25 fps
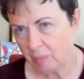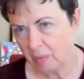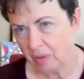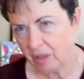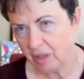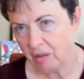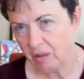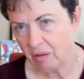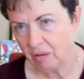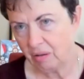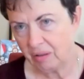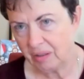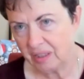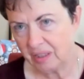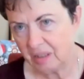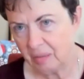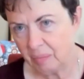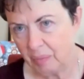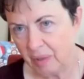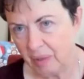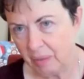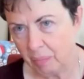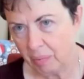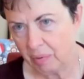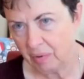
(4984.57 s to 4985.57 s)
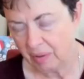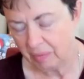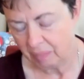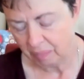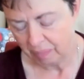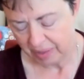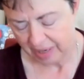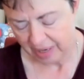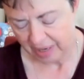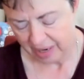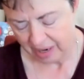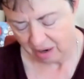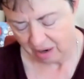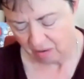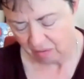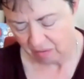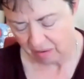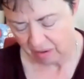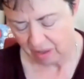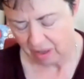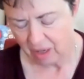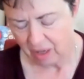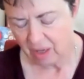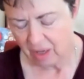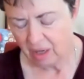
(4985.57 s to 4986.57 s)
But of course, the people in
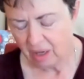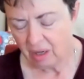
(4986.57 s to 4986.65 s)
power